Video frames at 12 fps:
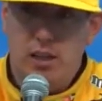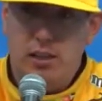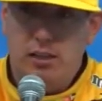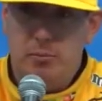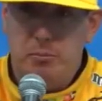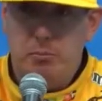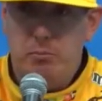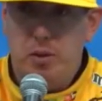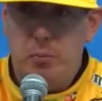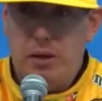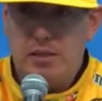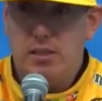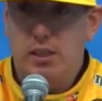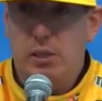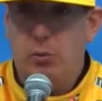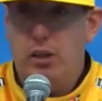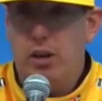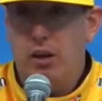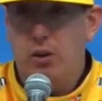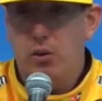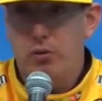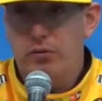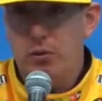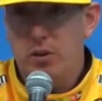I think the best thing that we got
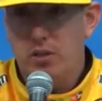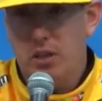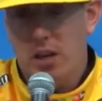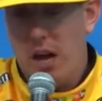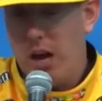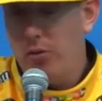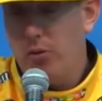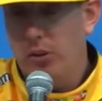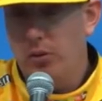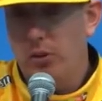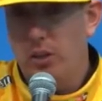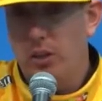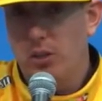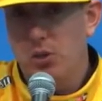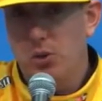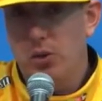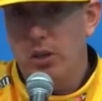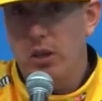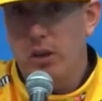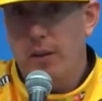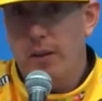going for us that I really, really enjoy